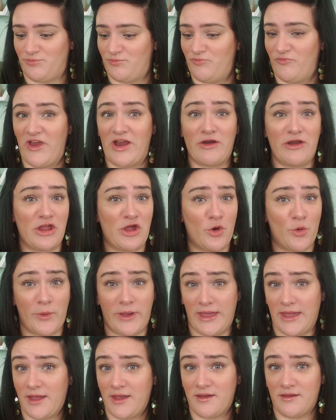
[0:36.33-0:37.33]
very
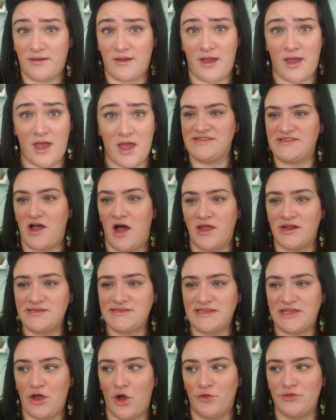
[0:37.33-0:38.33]
quick. This
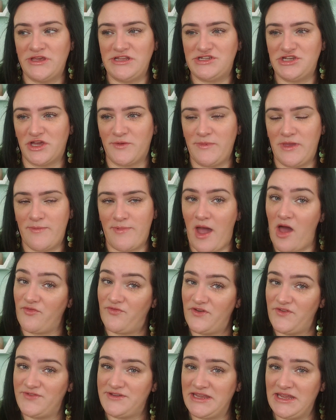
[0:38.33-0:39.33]
honestly only took me about
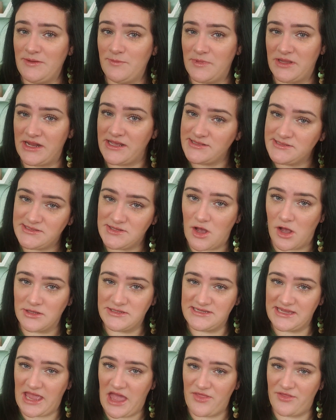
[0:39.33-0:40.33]
15 minutes
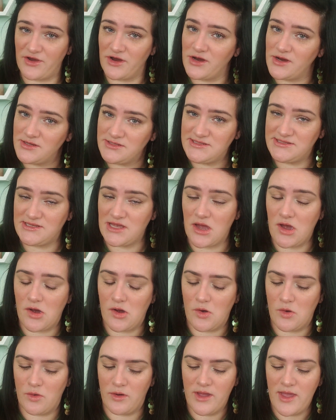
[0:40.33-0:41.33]
altogether.
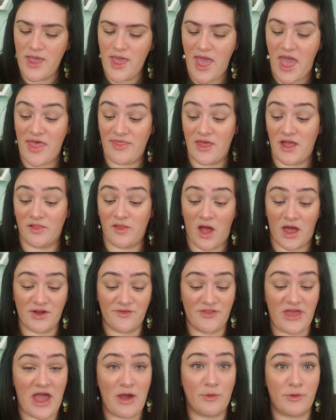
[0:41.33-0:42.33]
So, and a lot of
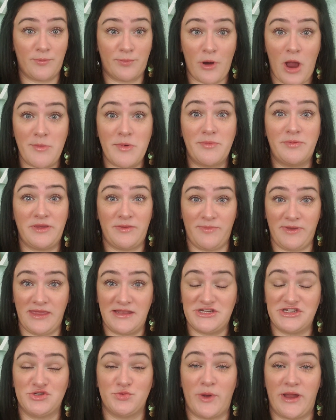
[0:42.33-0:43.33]
that would probably be
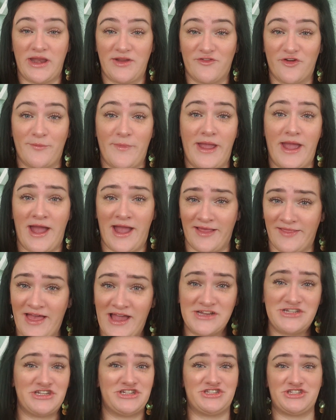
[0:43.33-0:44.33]
just waiting for my
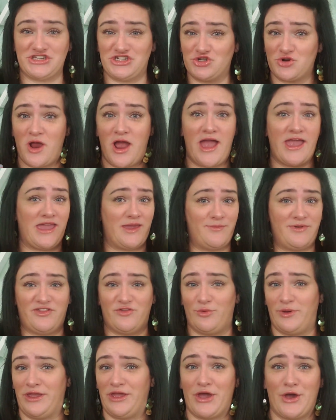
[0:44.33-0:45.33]
eyelashes to dry in
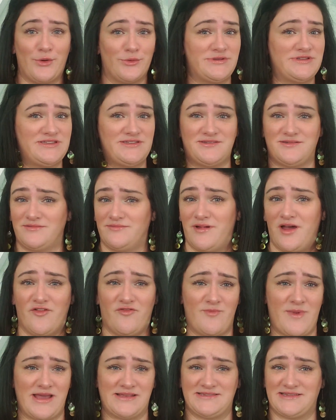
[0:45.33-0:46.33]
between coats
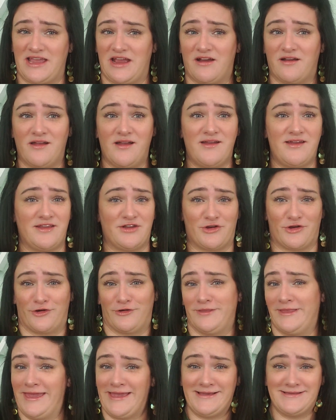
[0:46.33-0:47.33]
of mascara and
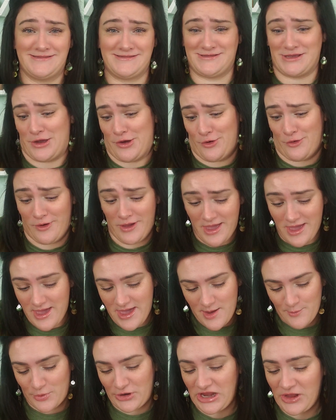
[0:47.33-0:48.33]
curling. So
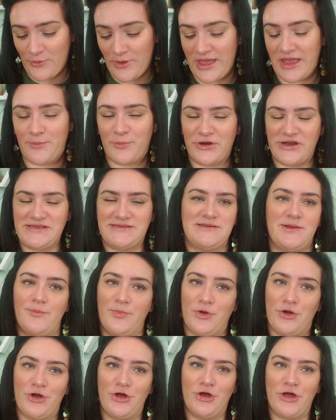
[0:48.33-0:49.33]
pretty quick, pretty
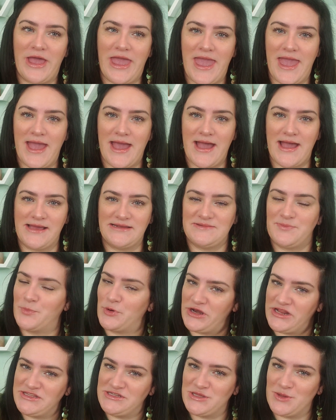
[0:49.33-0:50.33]
simple, and
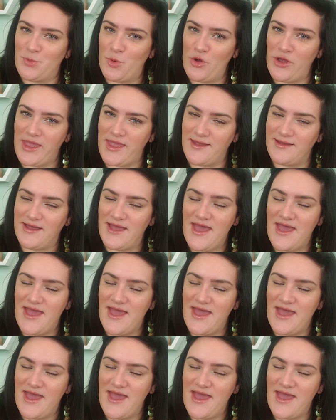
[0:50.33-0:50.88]
pretty to the point.